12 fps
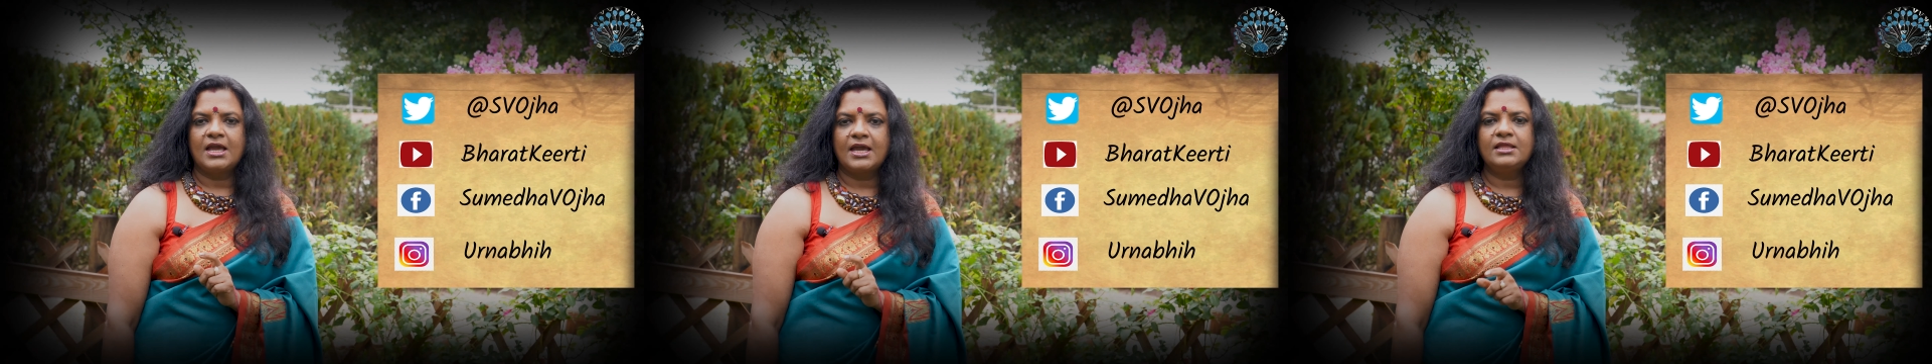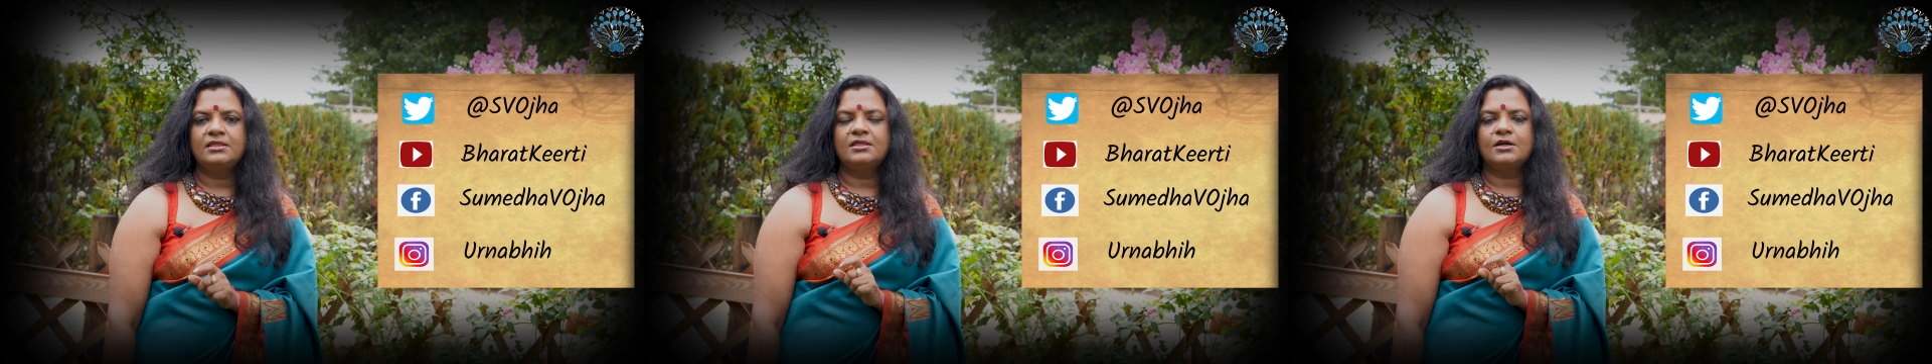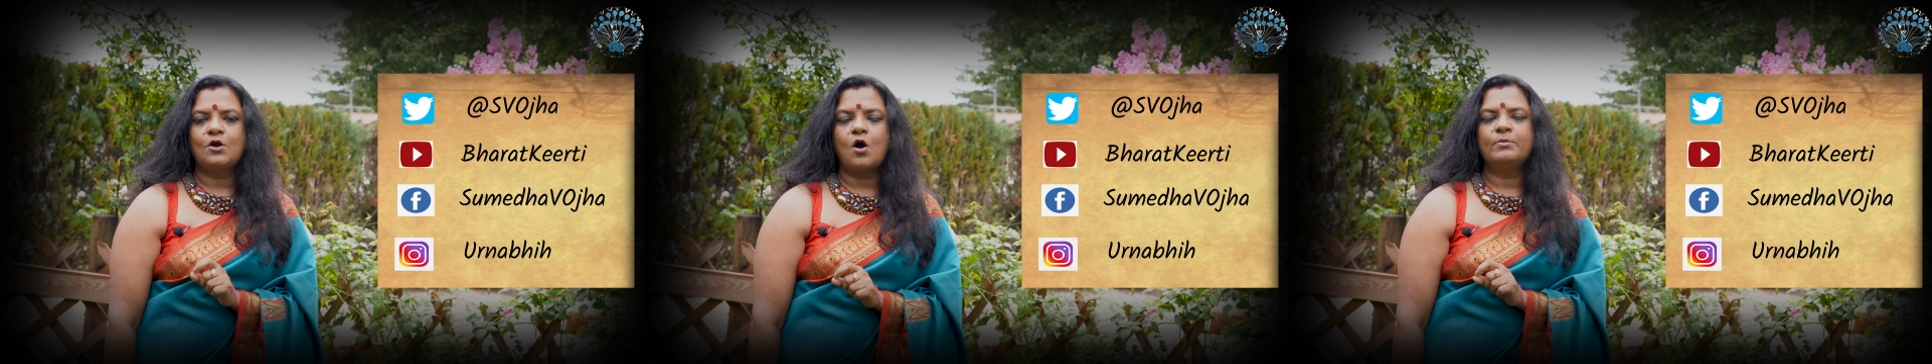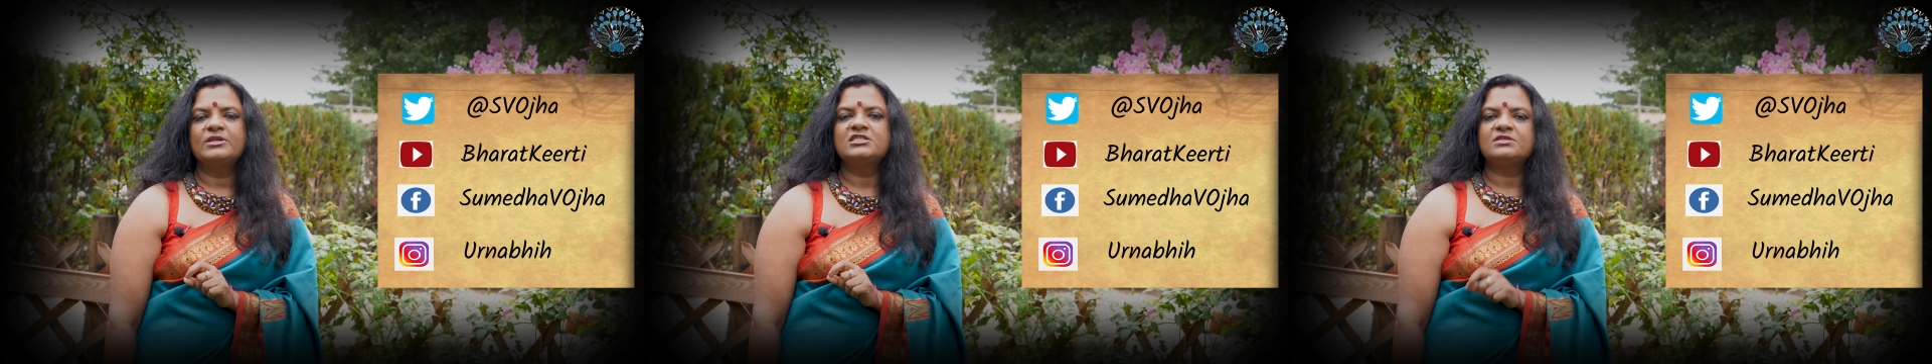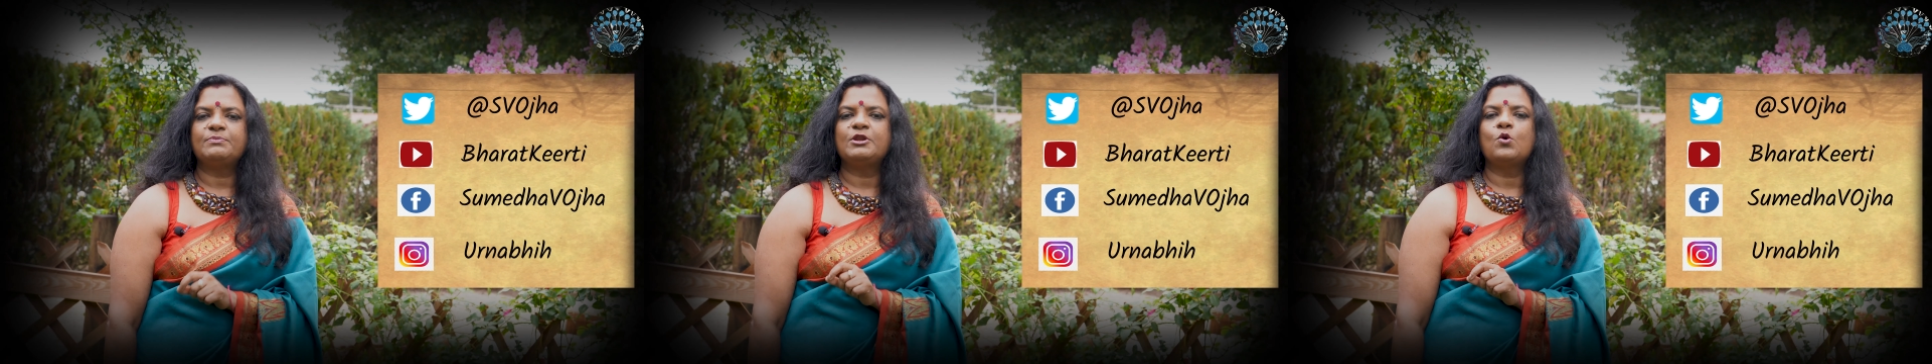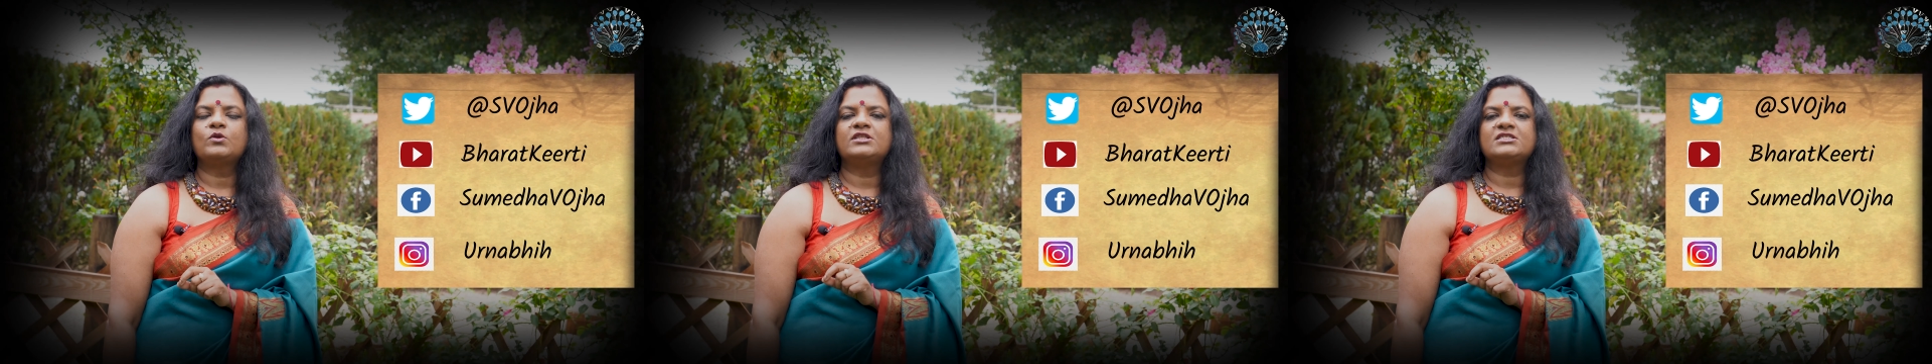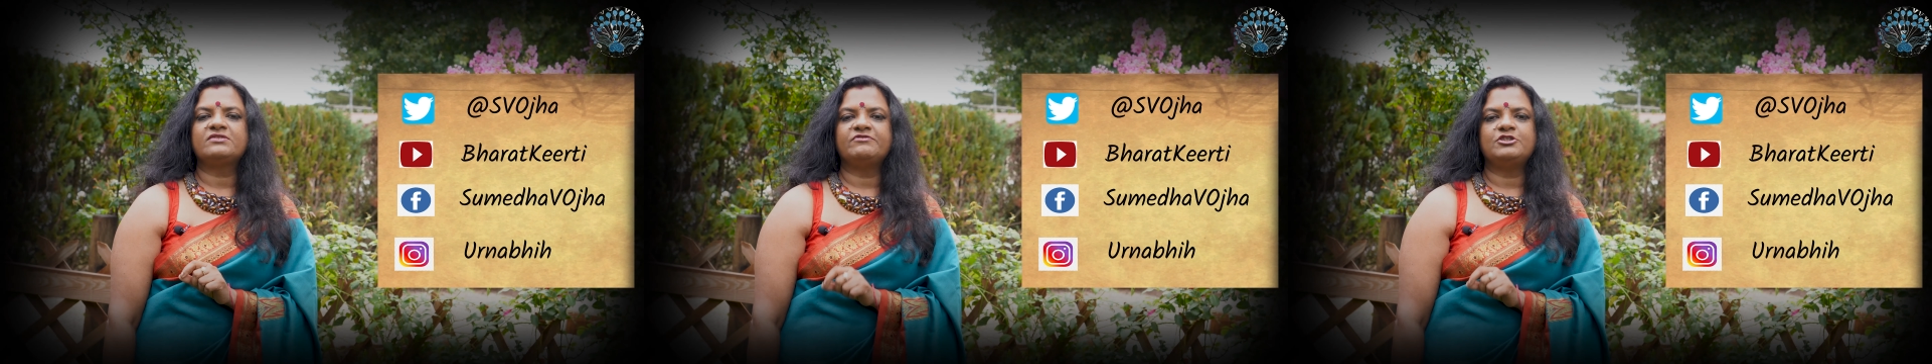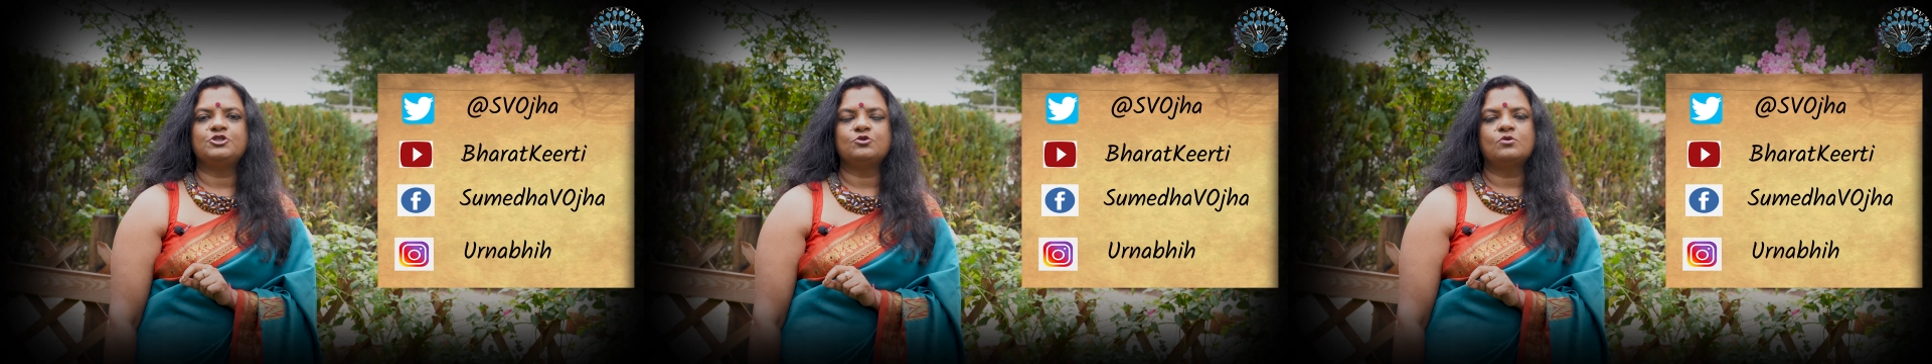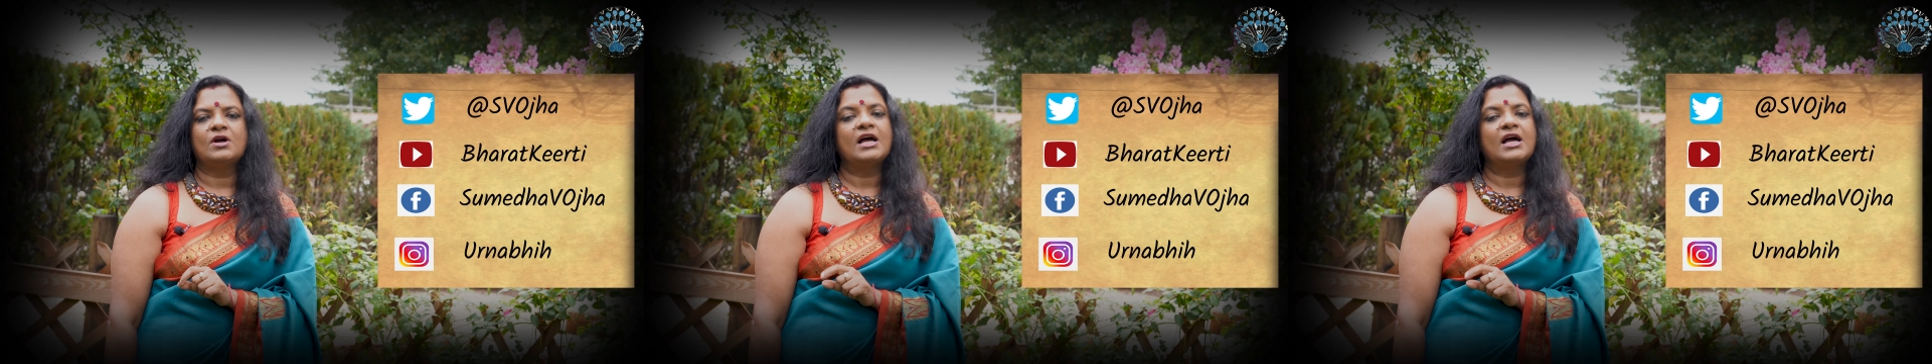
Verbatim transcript: in the comments below this video,